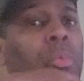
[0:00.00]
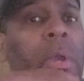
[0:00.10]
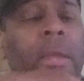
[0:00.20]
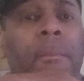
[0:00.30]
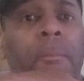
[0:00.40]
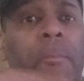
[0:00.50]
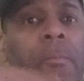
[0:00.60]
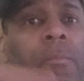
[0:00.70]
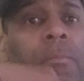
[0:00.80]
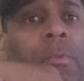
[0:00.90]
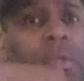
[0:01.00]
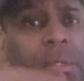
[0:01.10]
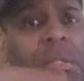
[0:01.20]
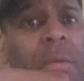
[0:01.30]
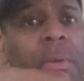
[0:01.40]
the way. Do you
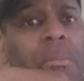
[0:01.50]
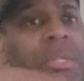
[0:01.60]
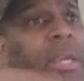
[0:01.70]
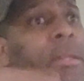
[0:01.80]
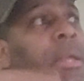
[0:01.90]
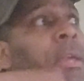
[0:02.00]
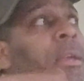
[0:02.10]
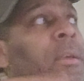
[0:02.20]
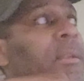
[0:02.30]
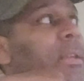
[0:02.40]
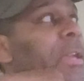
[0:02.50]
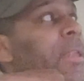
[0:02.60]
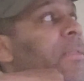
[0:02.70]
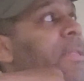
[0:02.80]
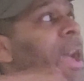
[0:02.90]
understand what I'm saying?
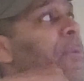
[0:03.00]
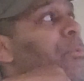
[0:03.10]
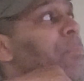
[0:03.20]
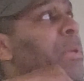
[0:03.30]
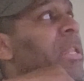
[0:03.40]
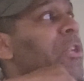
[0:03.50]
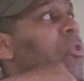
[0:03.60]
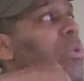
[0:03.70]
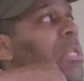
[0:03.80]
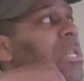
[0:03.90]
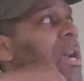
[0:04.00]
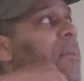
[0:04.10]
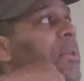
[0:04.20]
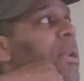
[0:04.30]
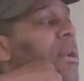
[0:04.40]
And that would be the only
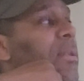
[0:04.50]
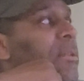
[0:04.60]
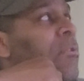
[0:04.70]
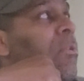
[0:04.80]
time that I